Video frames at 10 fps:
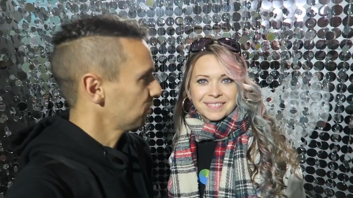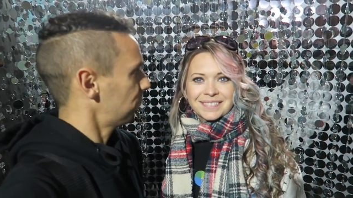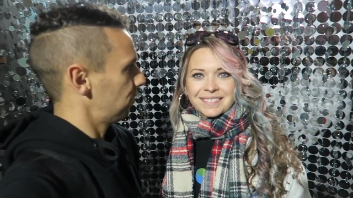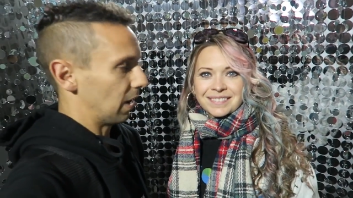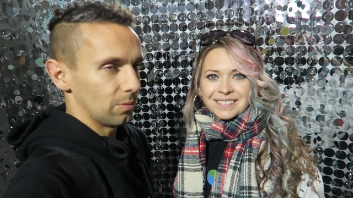Speaker 1: was
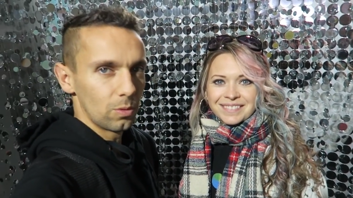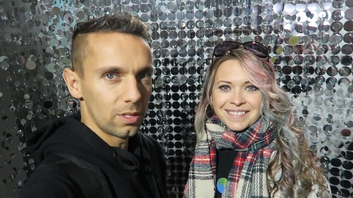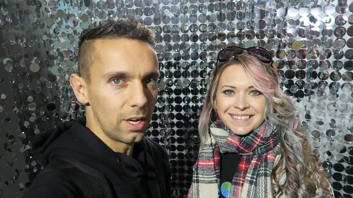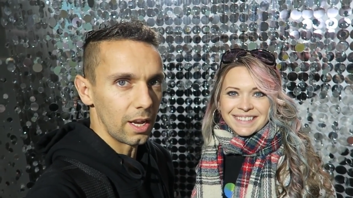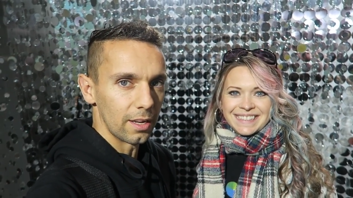fun,
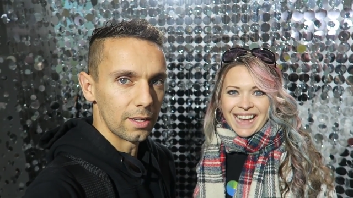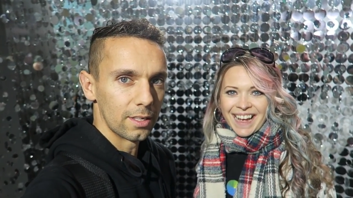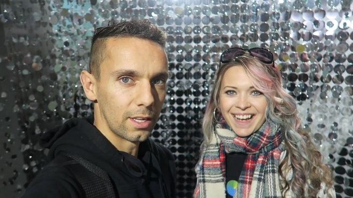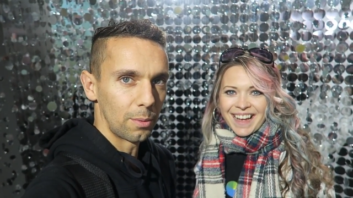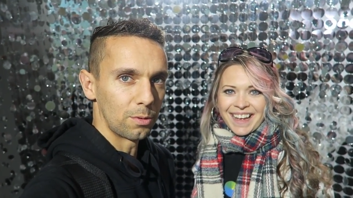wasn't it?
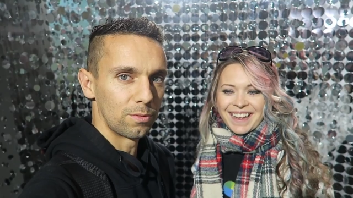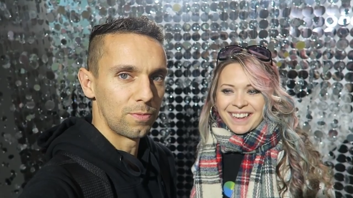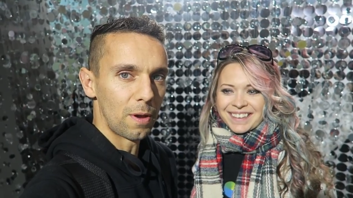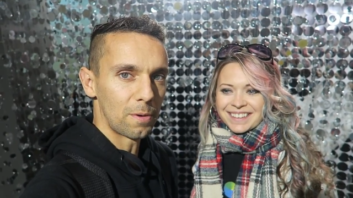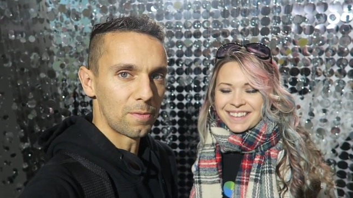
Speaker 2: Yeah. That
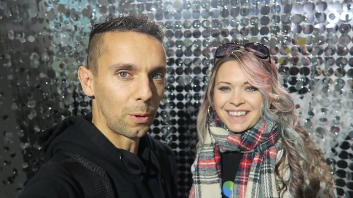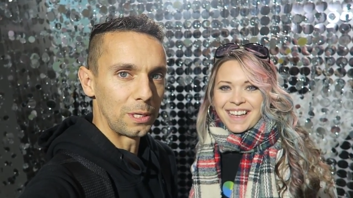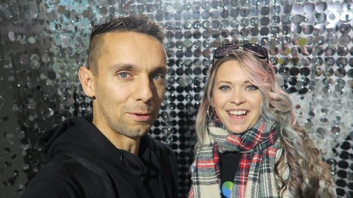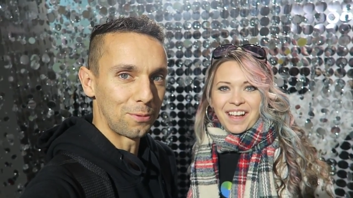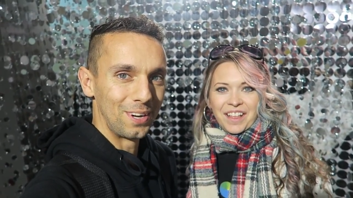was very,
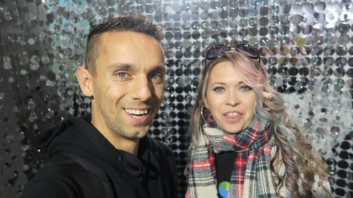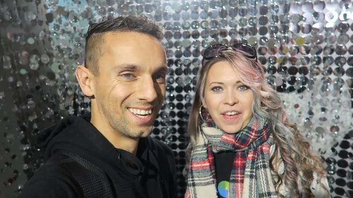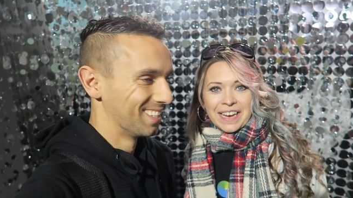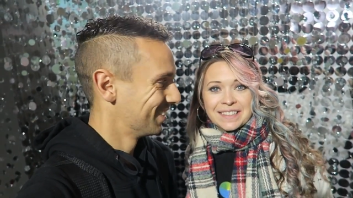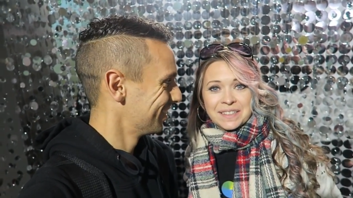very different.
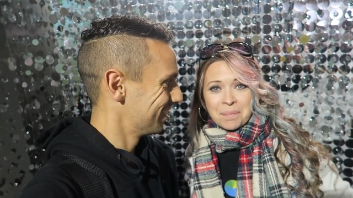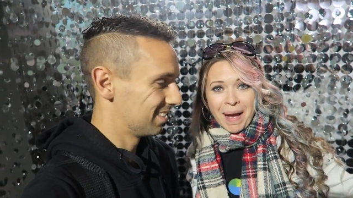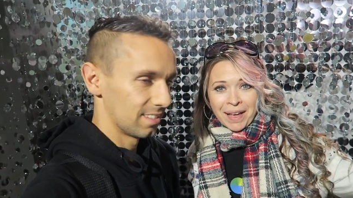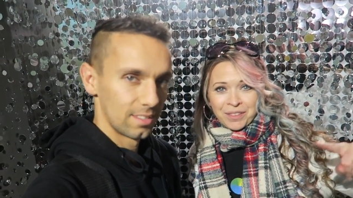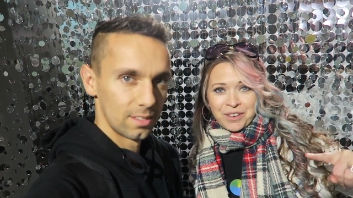Thanks to
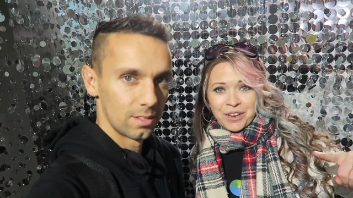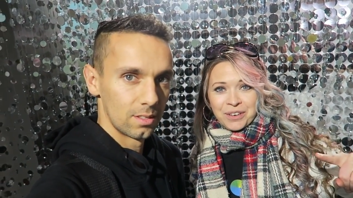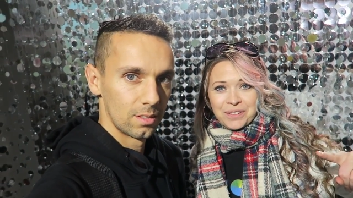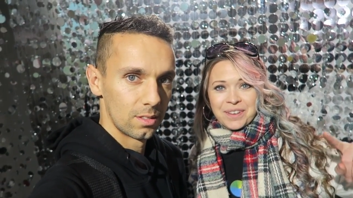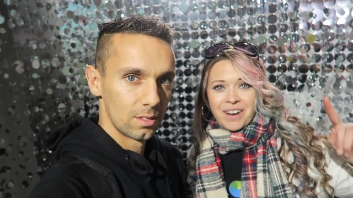
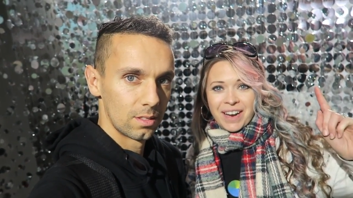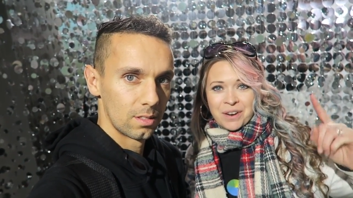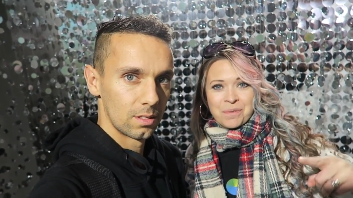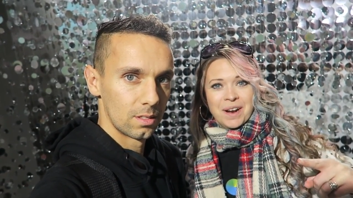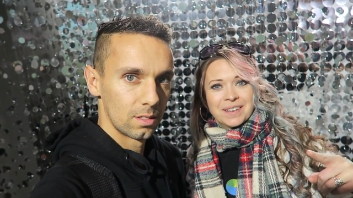Matthew, the guy
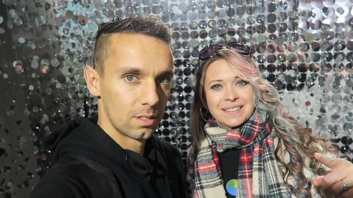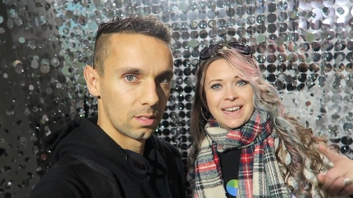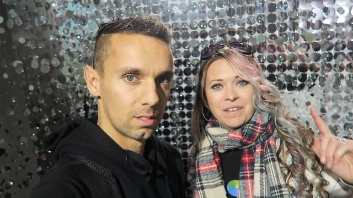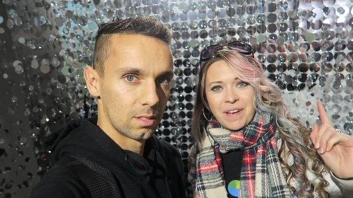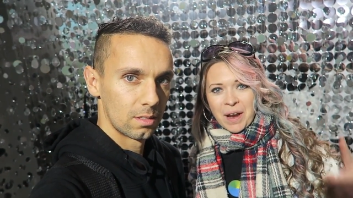who works
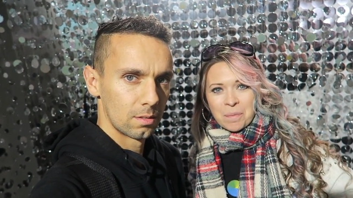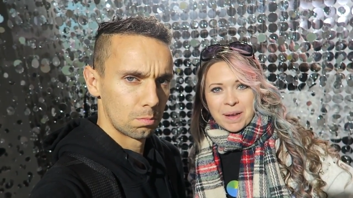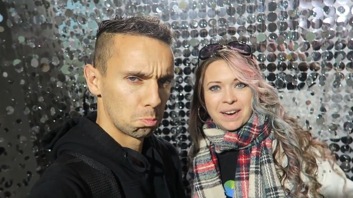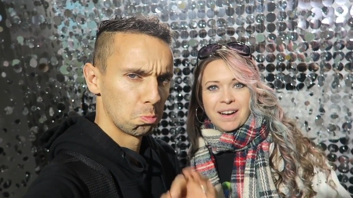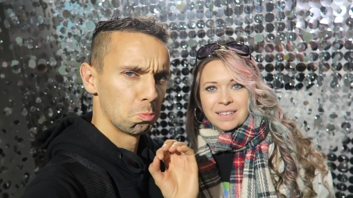here, for
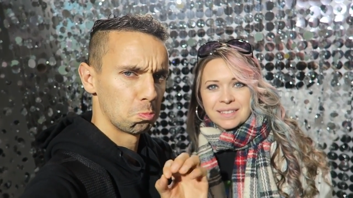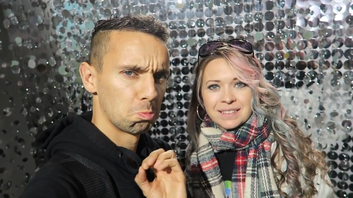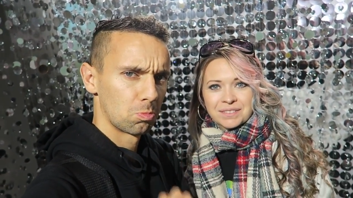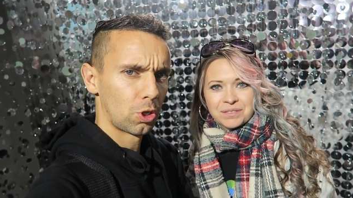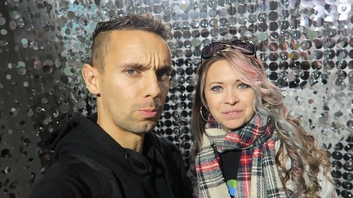helping us.
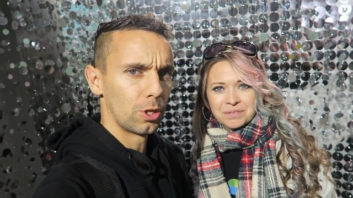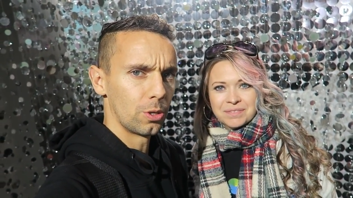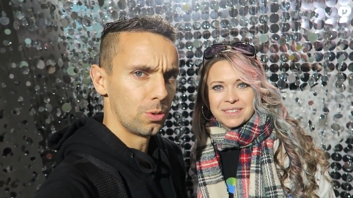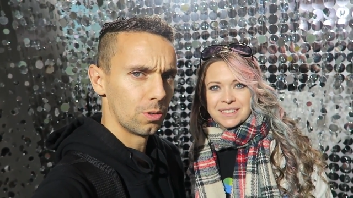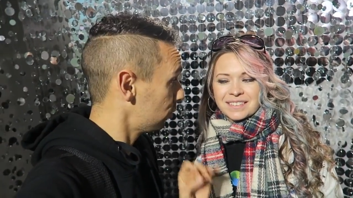
Speaker 1: Top
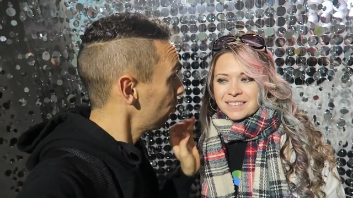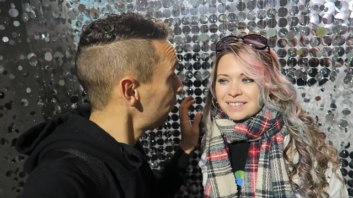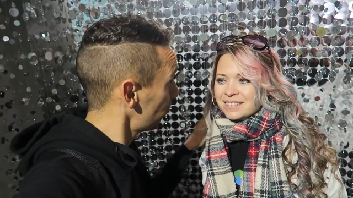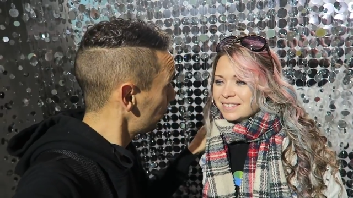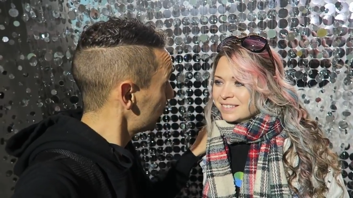dude. Do
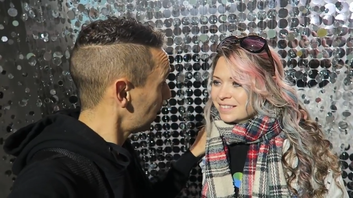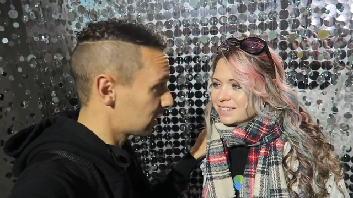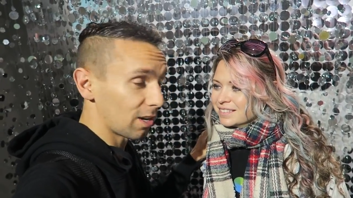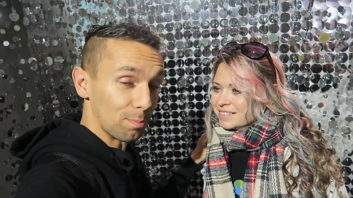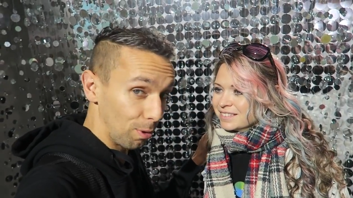you feel you've
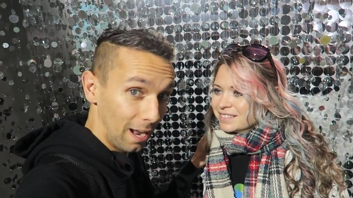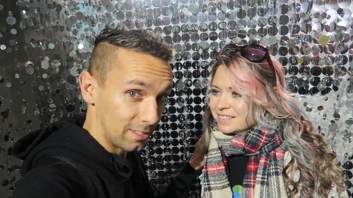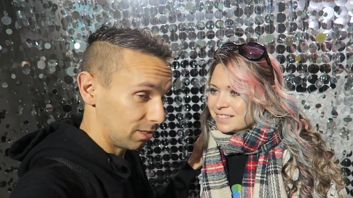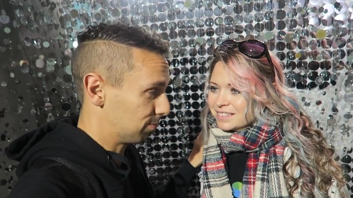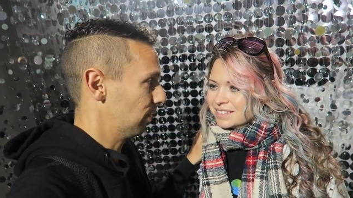had enough
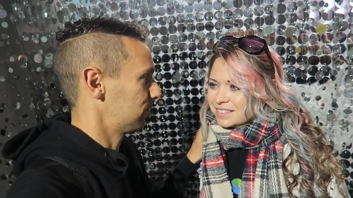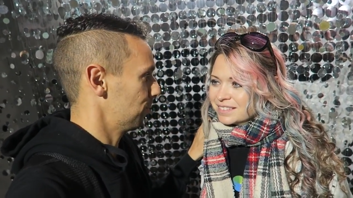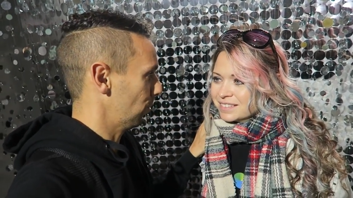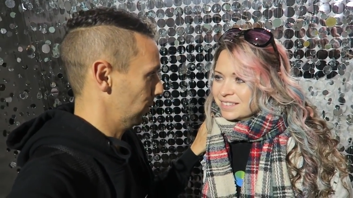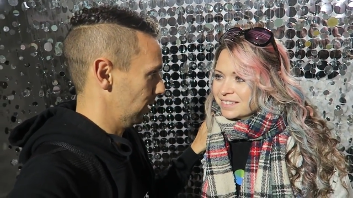practice, most
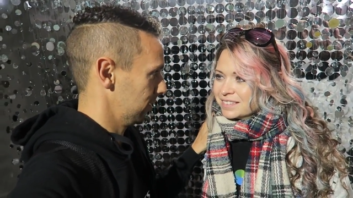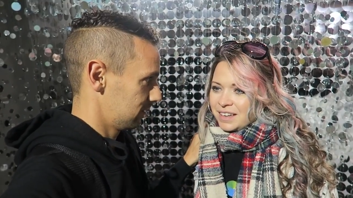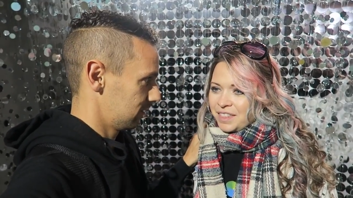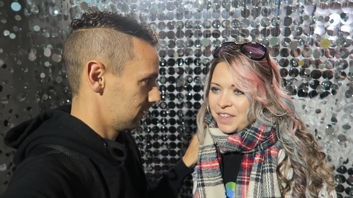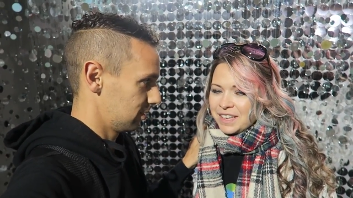importantly?
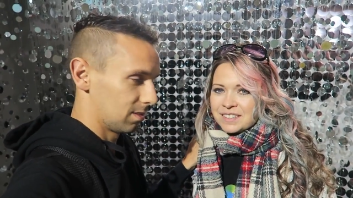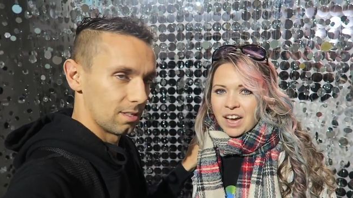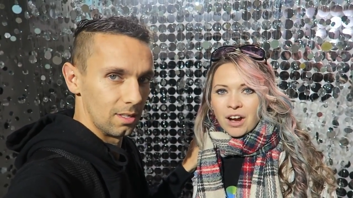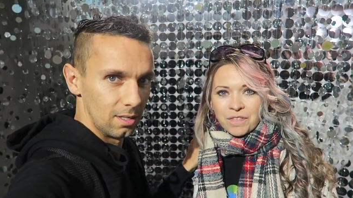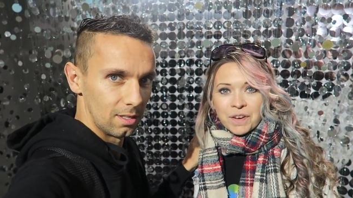
Speaker 2: I think
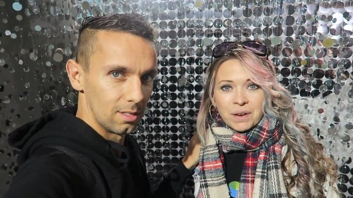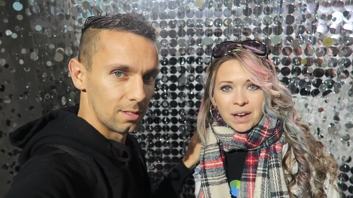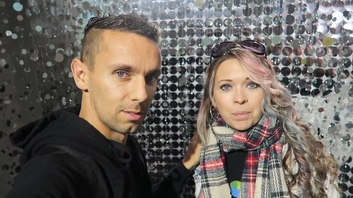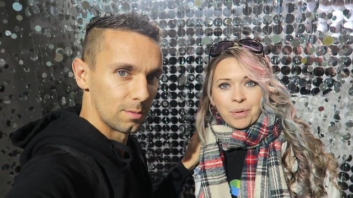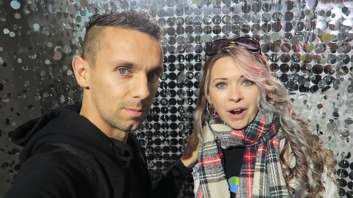so. I feel
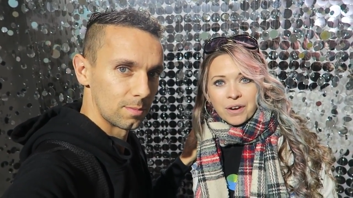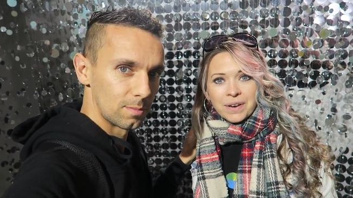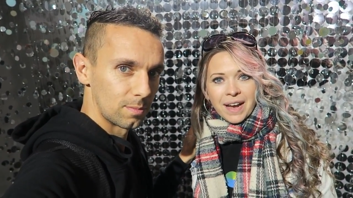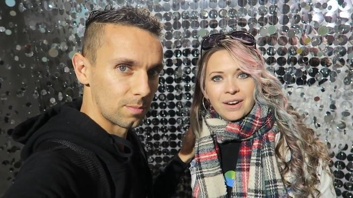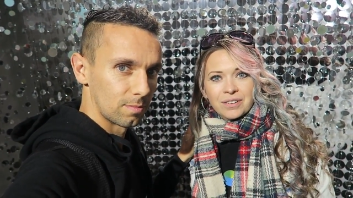like a pro
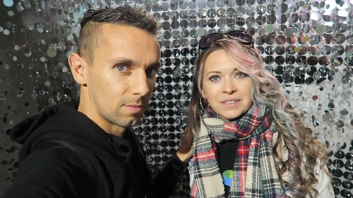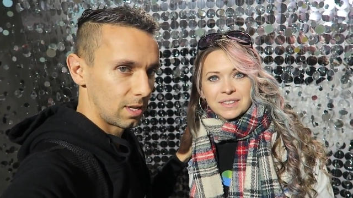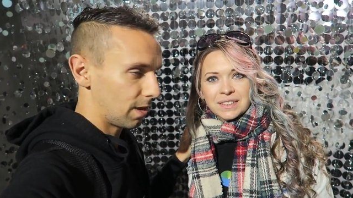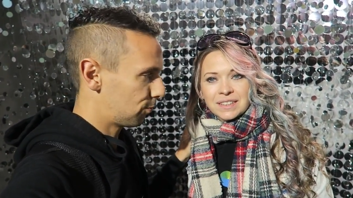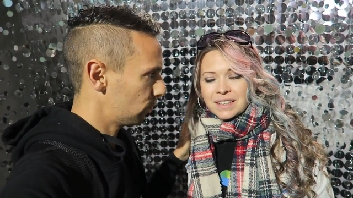now.
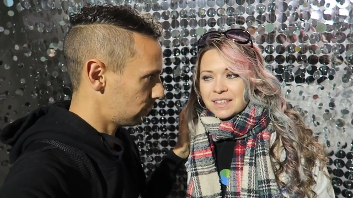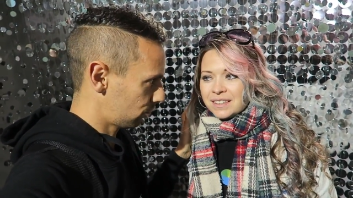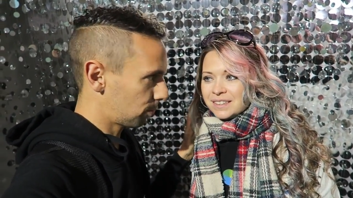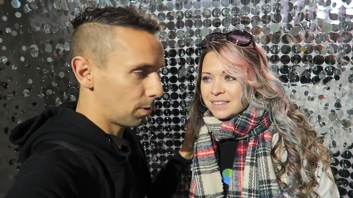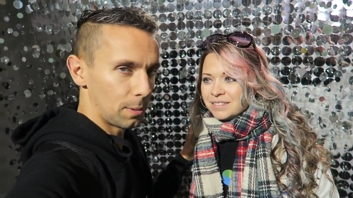
Speaker 1: If you're at
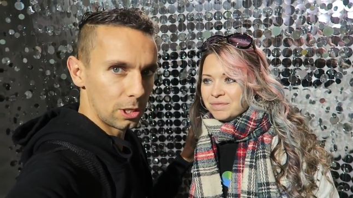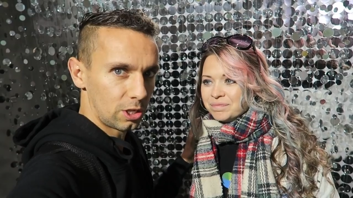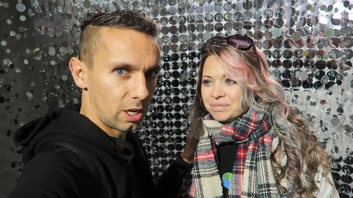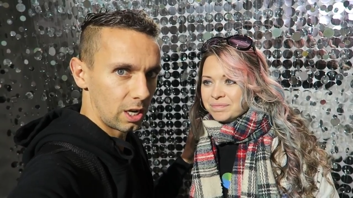the top of the Burj